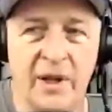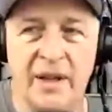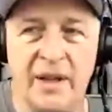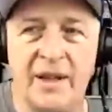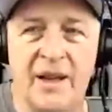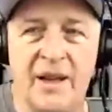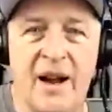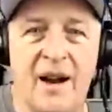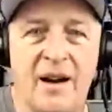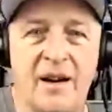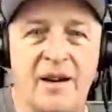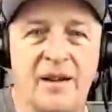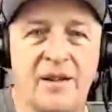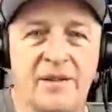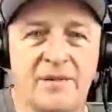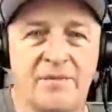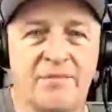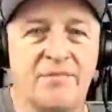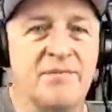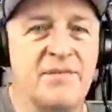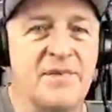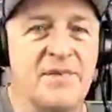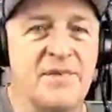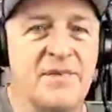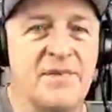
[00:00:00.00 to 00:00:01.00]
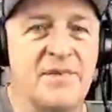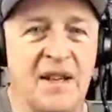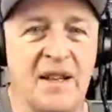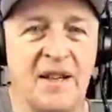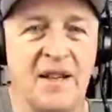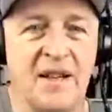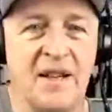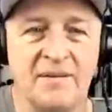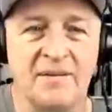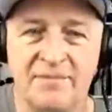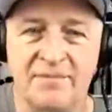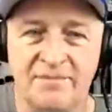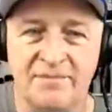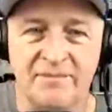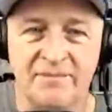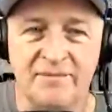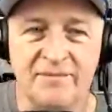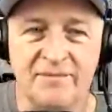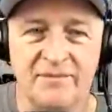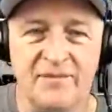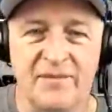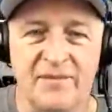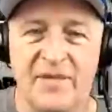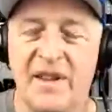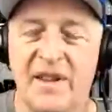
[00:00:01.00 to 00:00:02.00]
are seeing
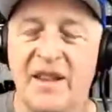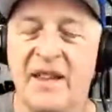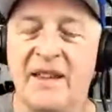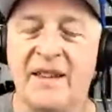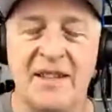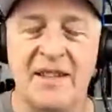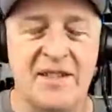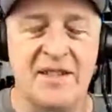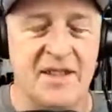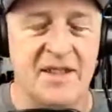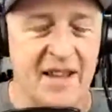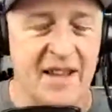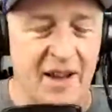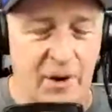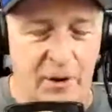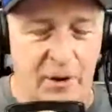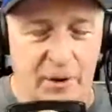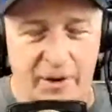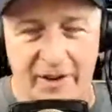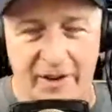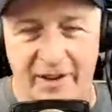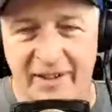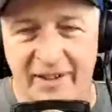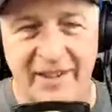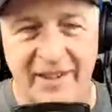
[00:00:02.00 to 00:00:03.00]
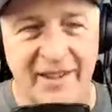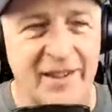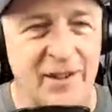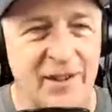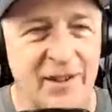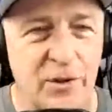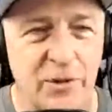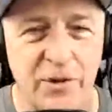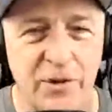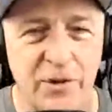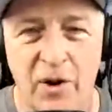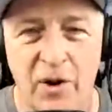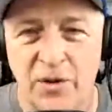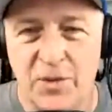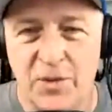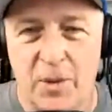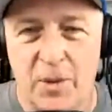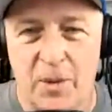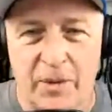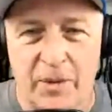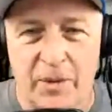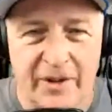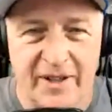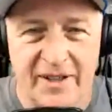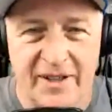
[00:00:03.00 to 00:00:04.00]
at least the area. Who knows what
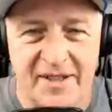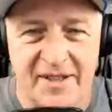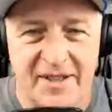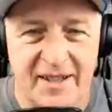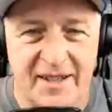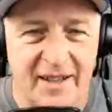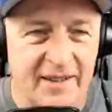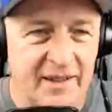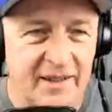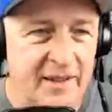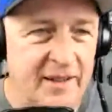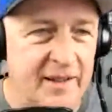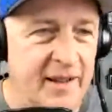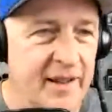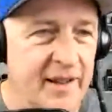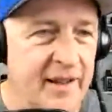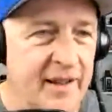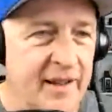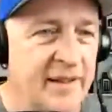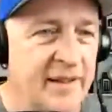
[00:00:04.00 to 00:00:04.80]
we're going to see on the day?